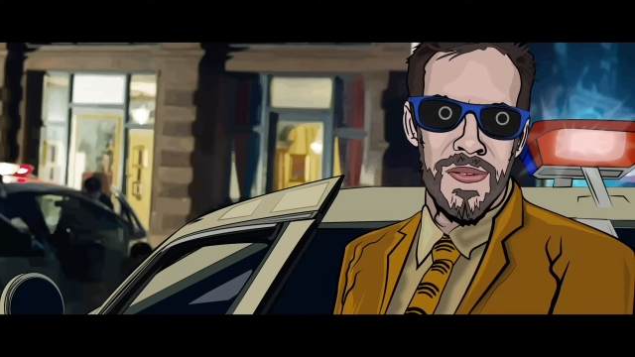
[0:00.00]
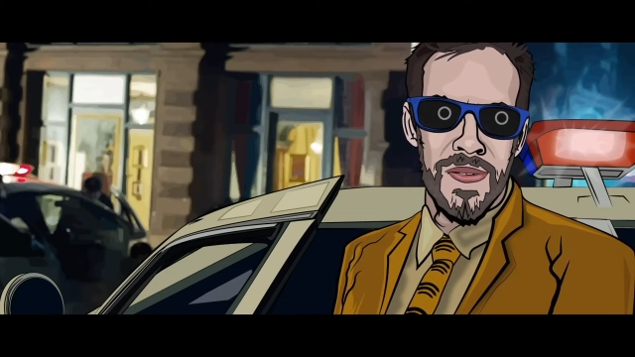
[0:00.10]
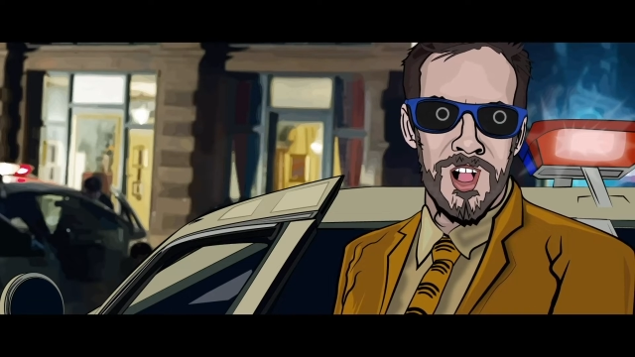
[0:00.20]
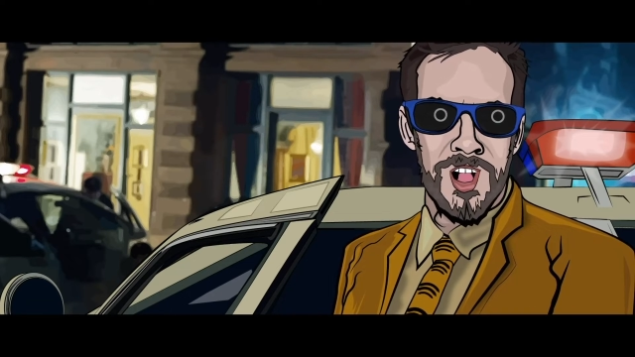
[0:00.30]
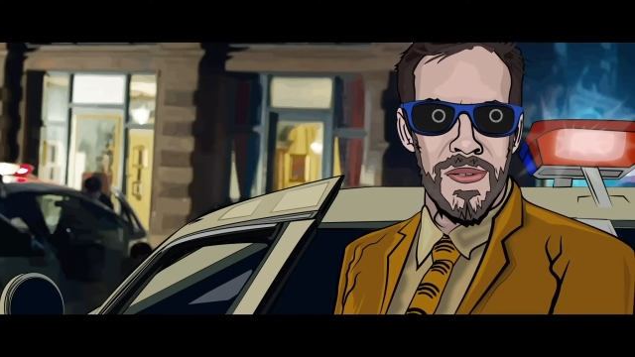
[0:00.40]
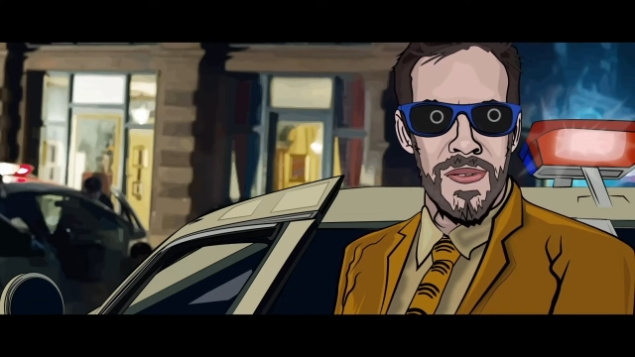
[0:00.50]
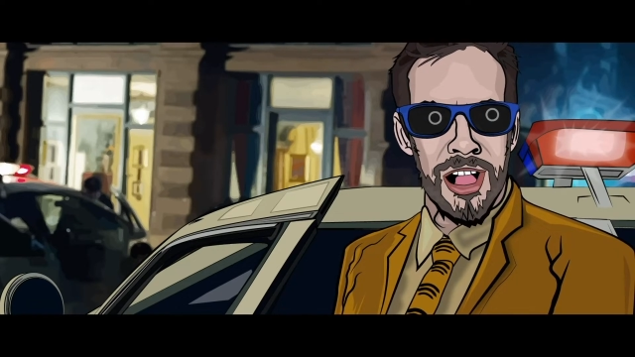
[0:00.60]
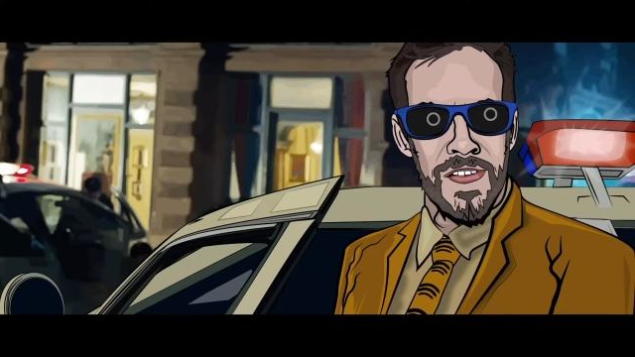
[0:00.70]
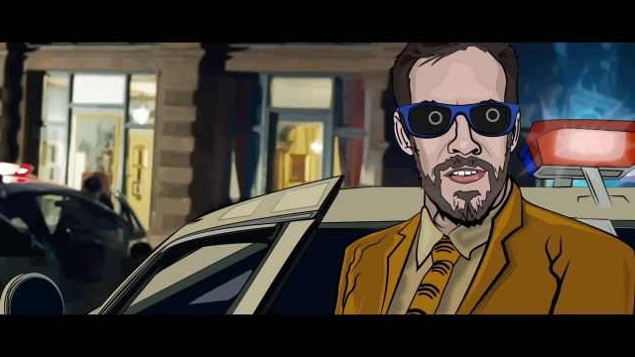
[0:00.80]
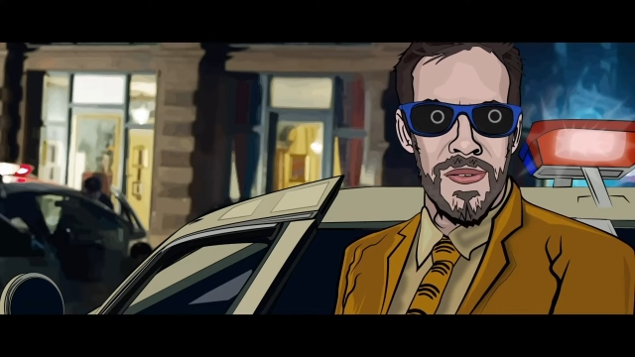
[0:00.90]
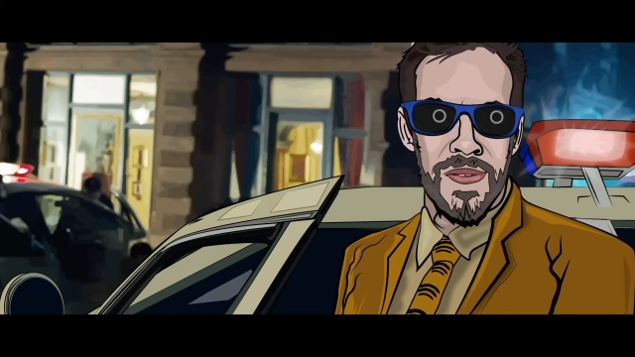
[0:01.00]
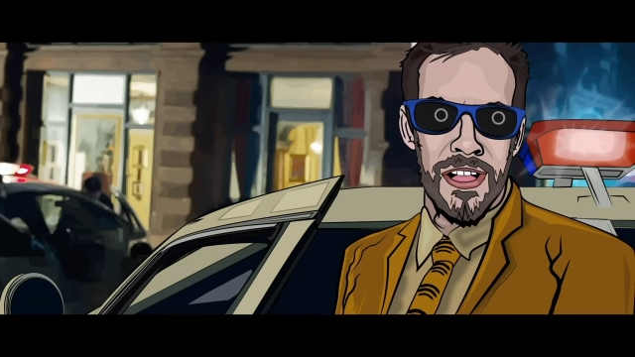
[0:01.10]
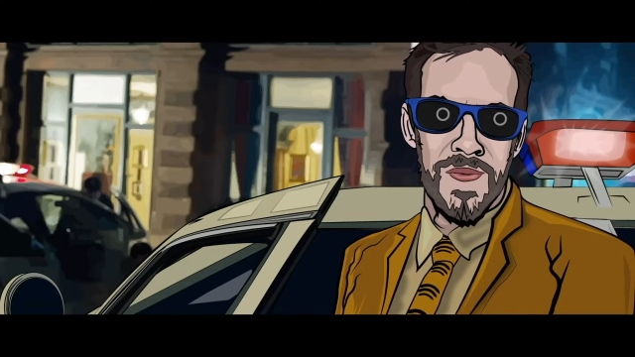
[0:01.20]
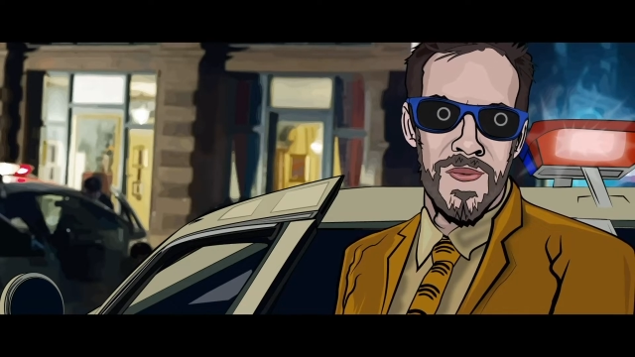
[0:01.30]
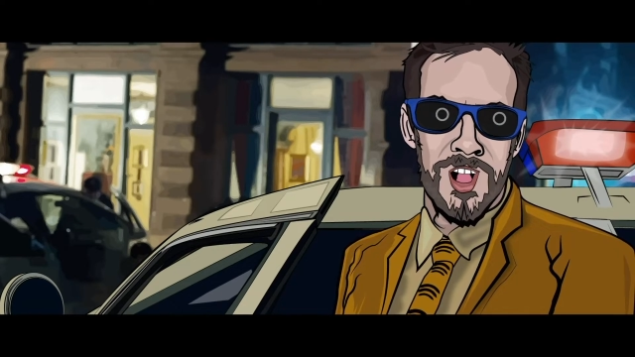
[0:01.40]
I'm gonna
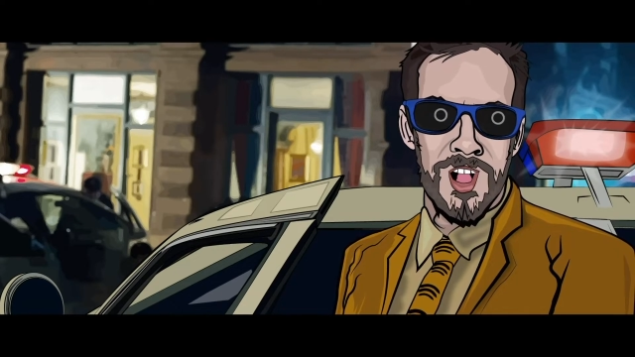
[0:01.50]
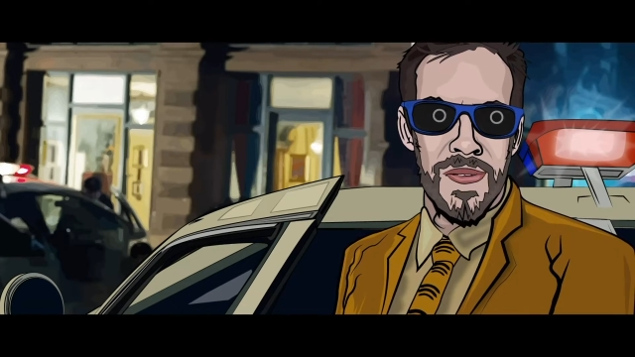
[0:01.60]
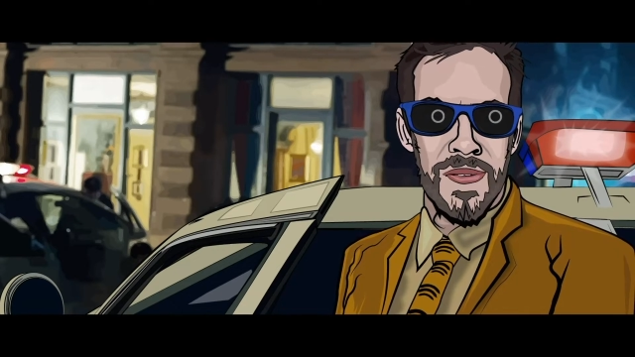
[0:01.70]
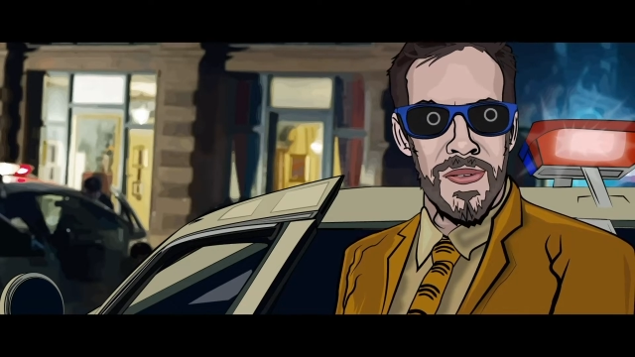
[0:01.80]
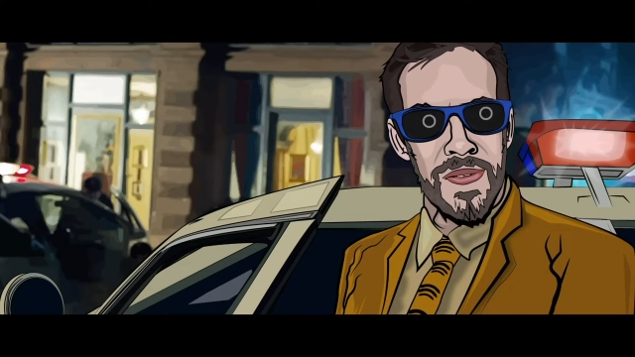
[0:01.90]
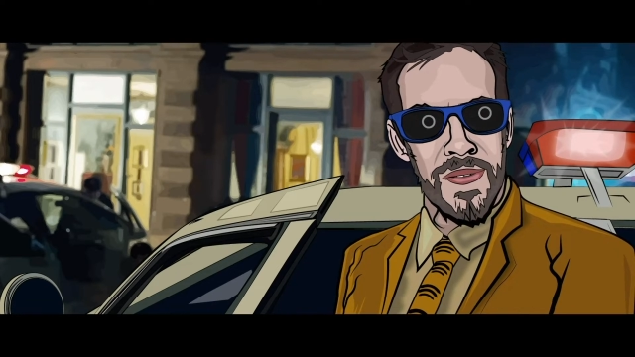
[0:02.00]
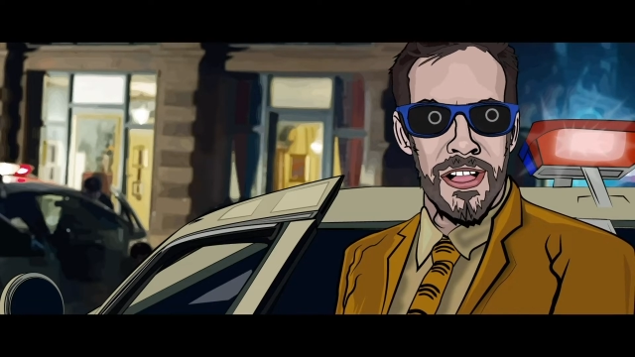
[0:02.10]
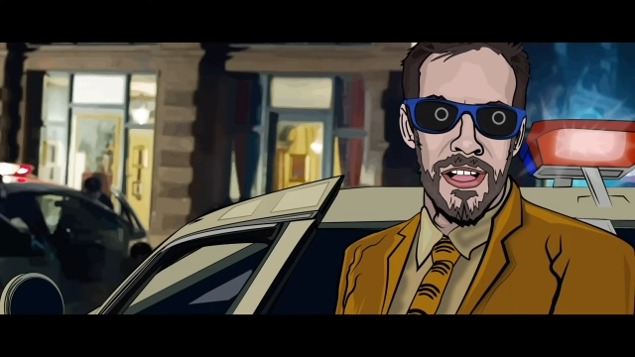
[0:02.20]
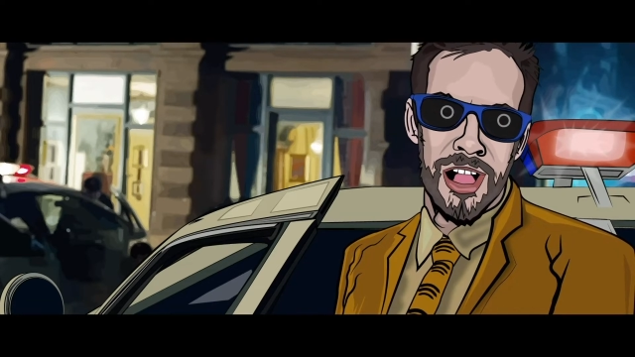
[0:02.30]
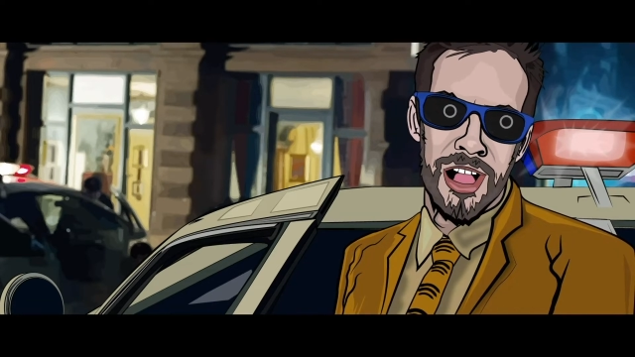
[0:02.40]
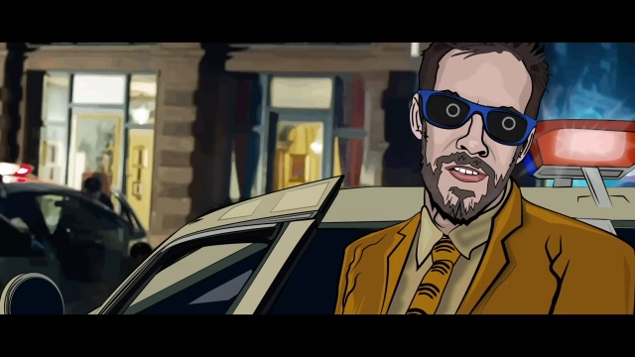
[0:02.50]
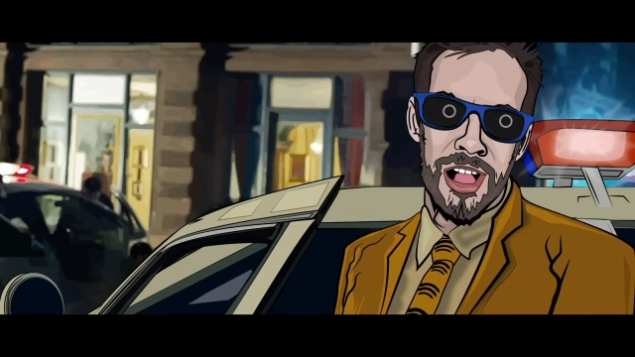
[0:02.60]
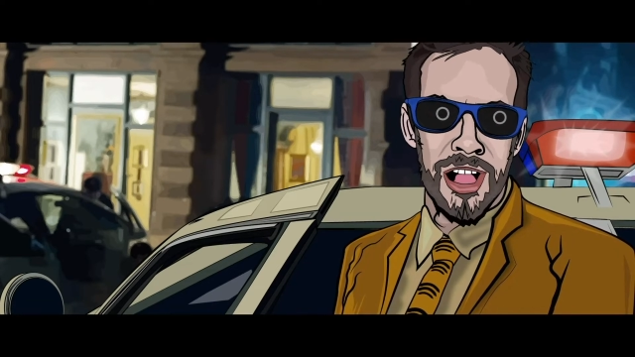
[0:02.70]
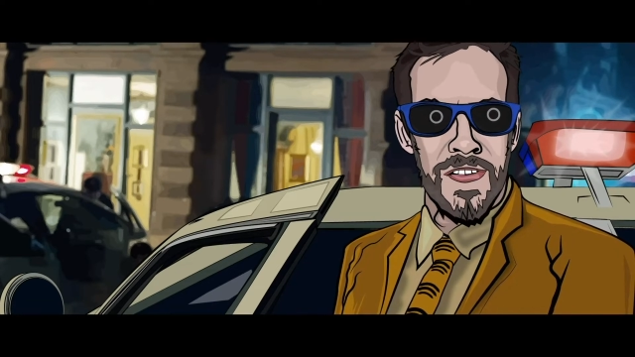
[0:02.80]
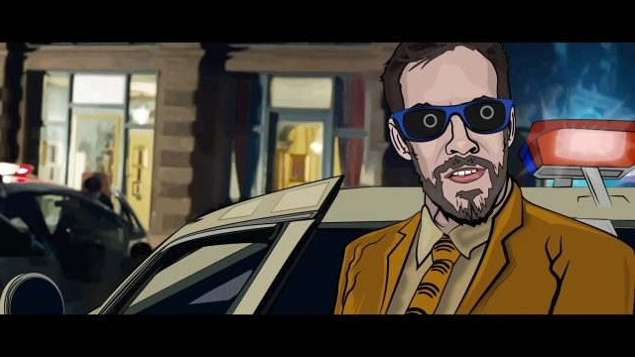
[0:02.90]
kiss you right
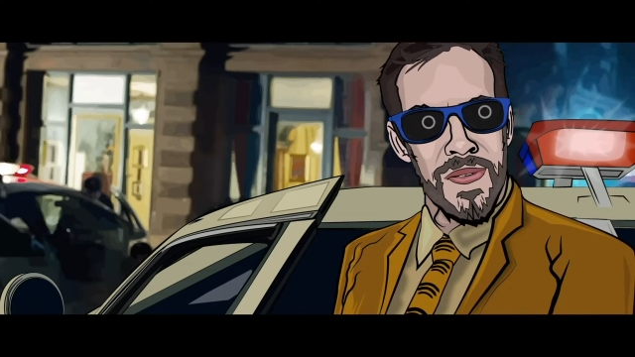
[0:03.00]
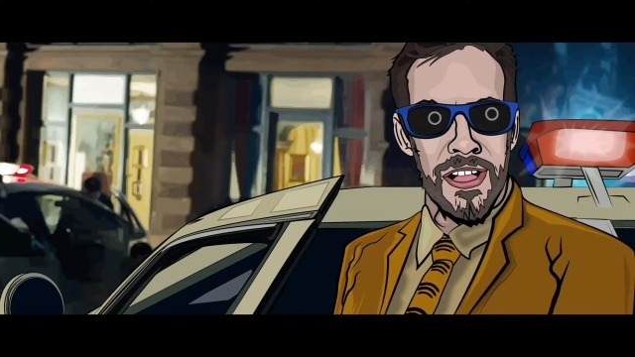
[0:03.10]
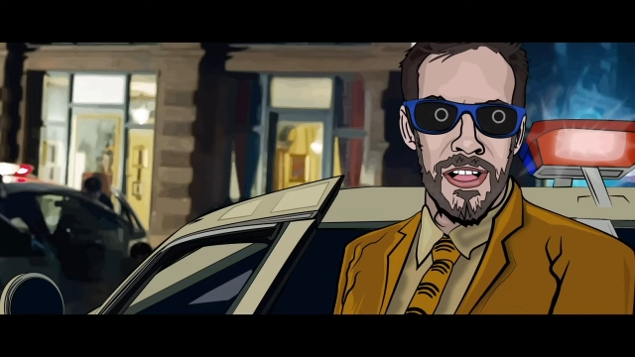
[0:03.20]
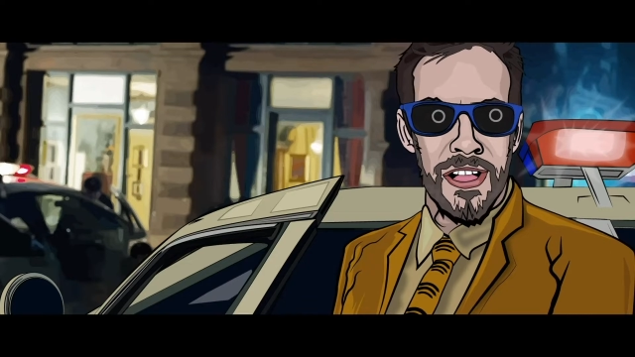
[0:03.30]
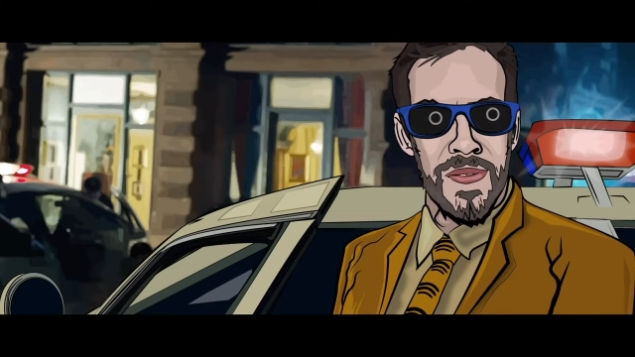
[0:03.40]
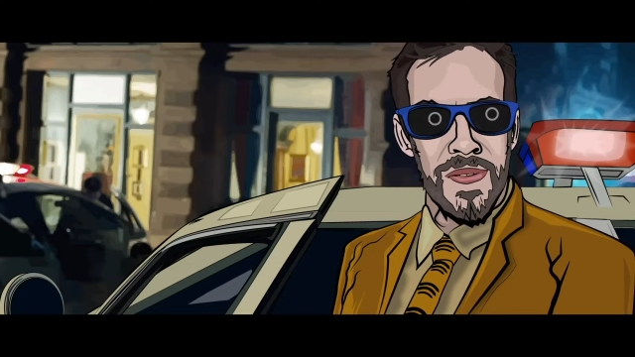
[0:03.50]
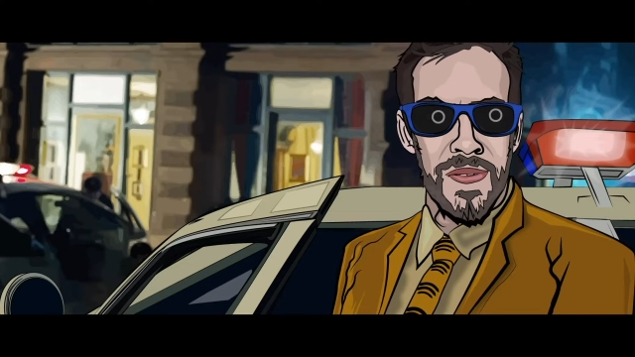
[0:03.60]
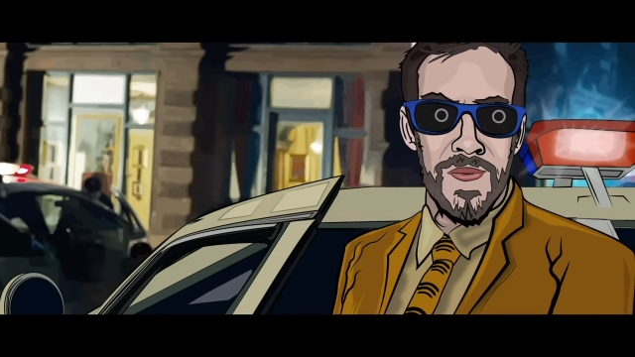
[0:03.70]
on the lips.